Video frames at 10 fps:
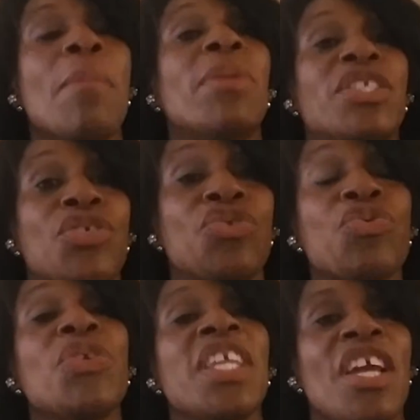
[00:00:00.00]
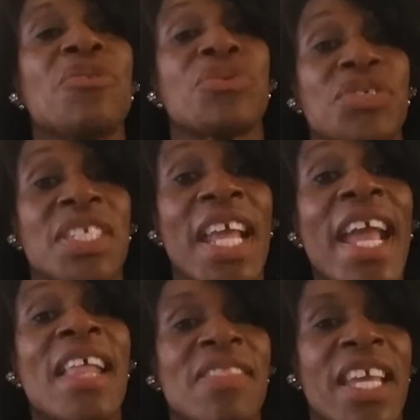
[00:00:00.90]
But to truly
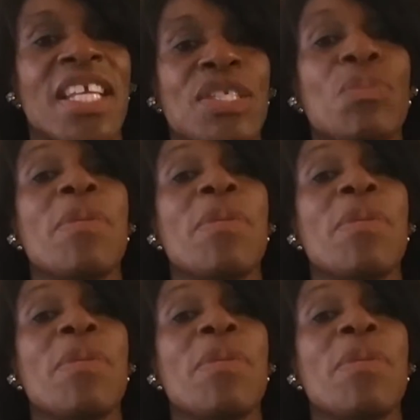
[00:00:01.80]
understand this,